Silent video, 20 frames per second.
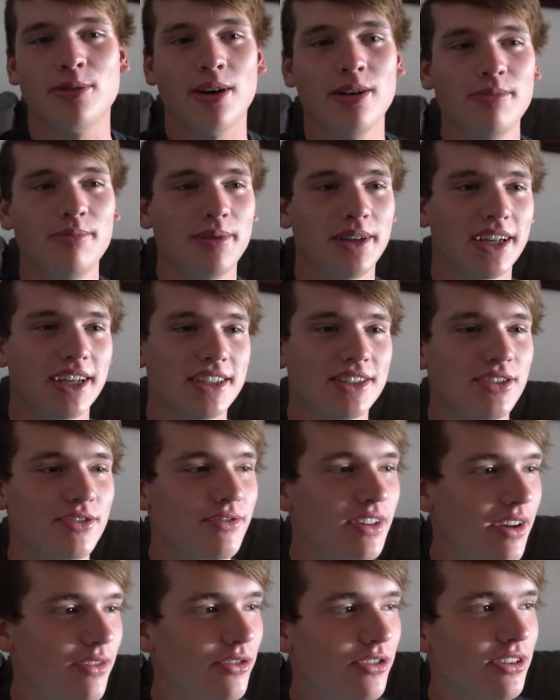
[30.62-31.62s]
won't because you've
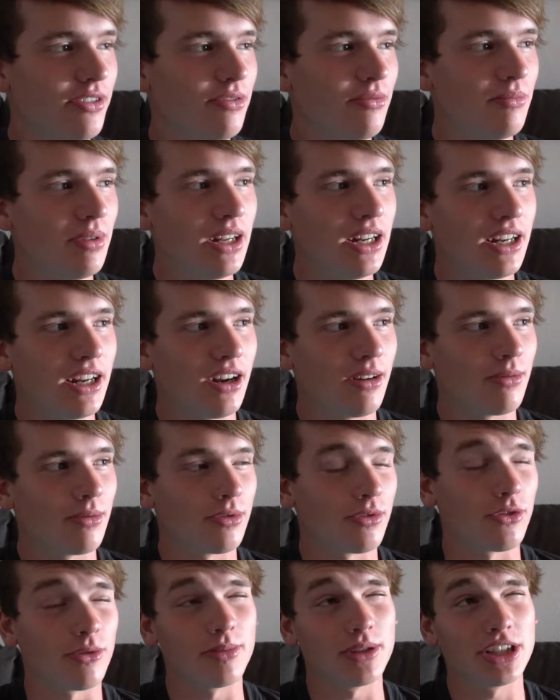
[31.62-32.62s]
never even been in here
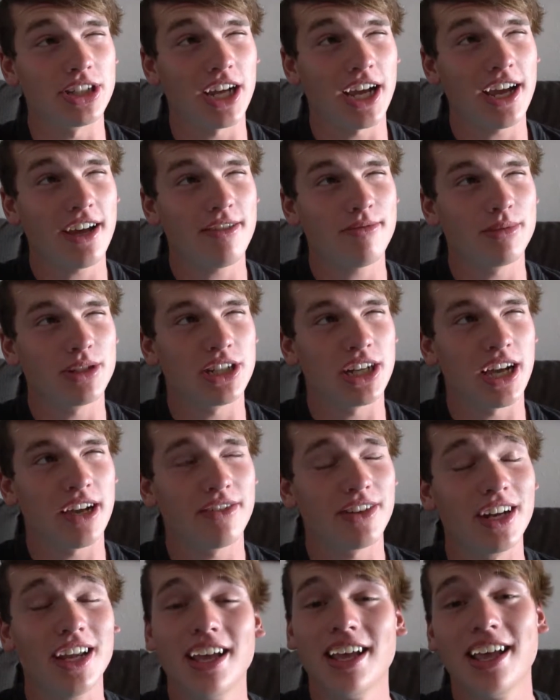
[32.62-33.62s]
before, but you have, but you
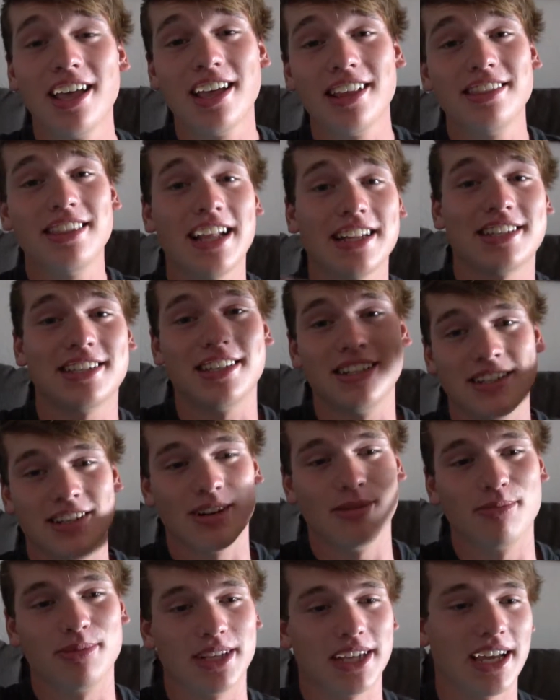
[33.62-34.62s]
haven't. That's been
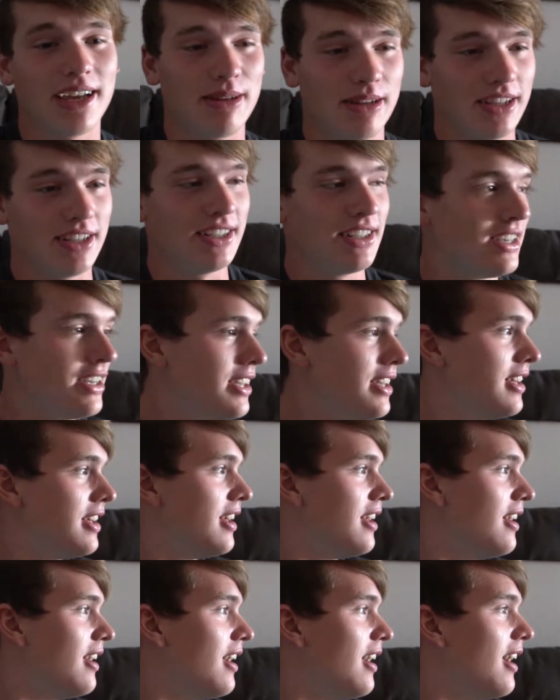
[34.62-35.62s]
complicated.
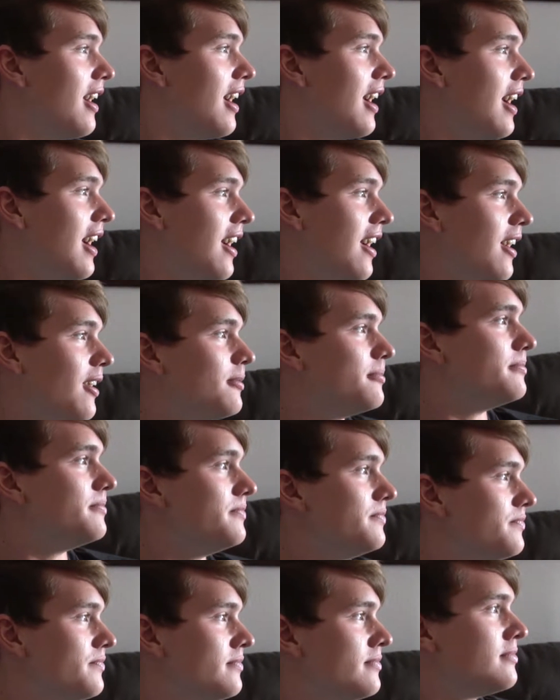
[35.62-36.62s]

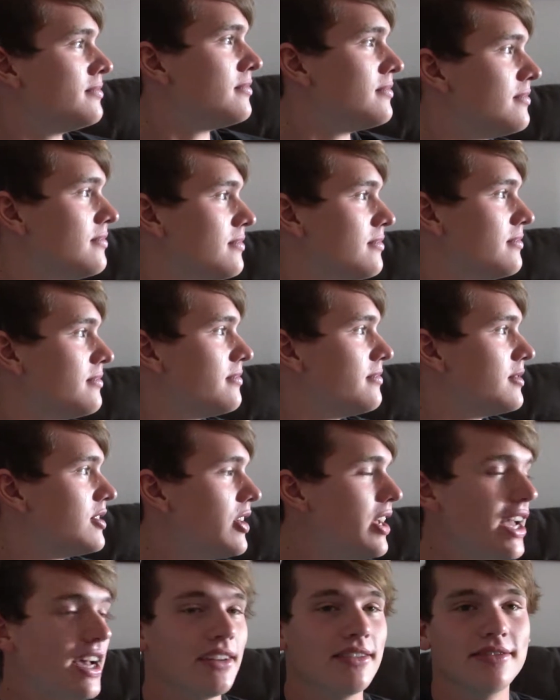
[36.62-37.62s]
Um,
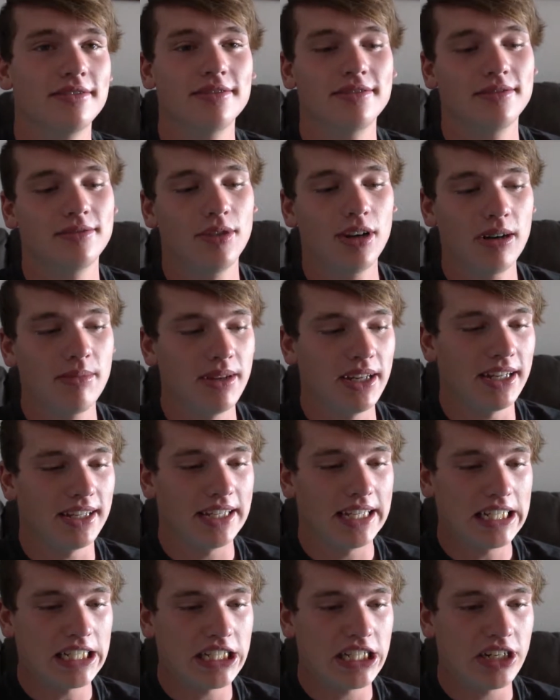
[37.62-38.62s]
so yeah, we're gonna be eating
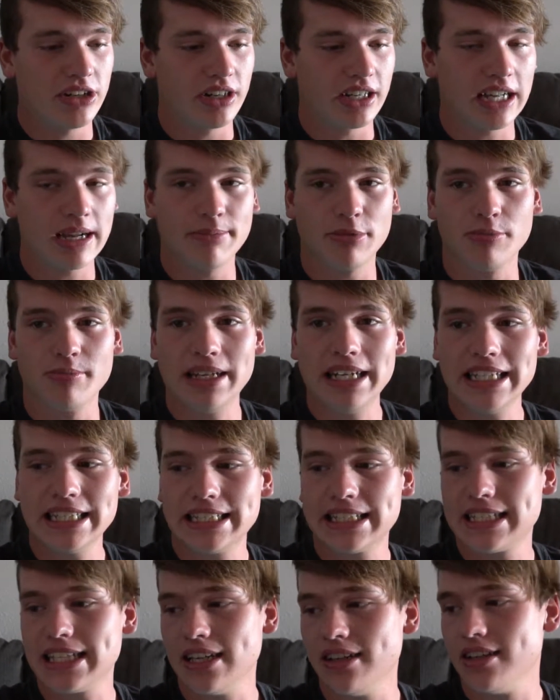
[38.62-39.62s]
lunch here in a couple
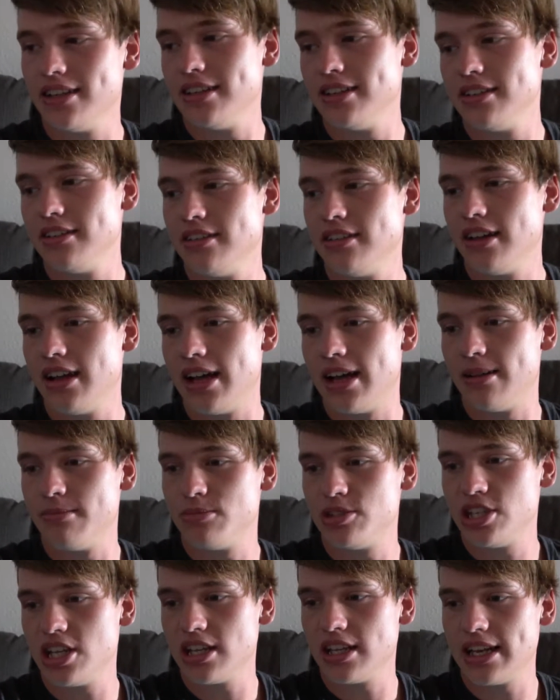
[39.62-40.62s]
minutes. I'm
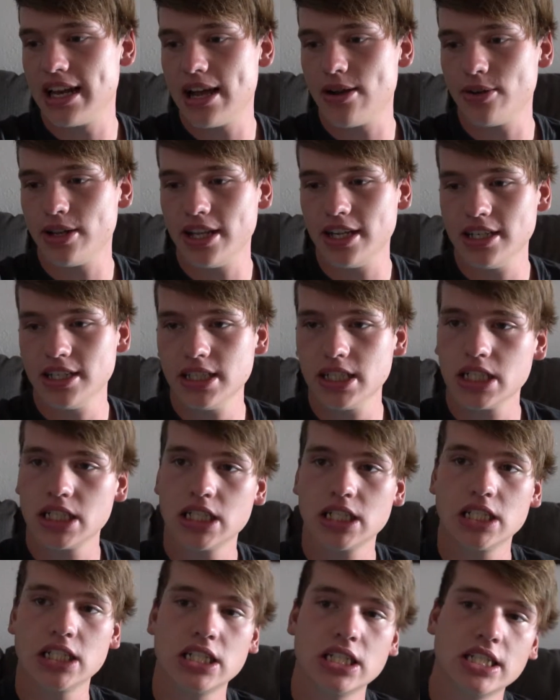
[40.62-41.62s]
chilling out here.
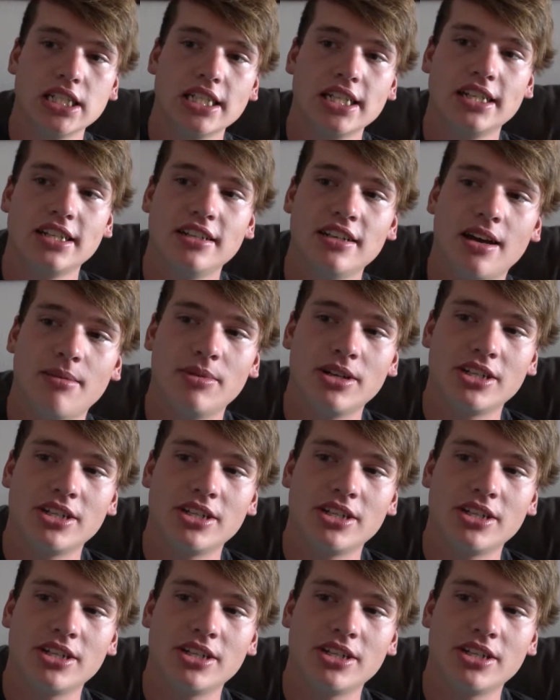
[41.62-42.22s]
Not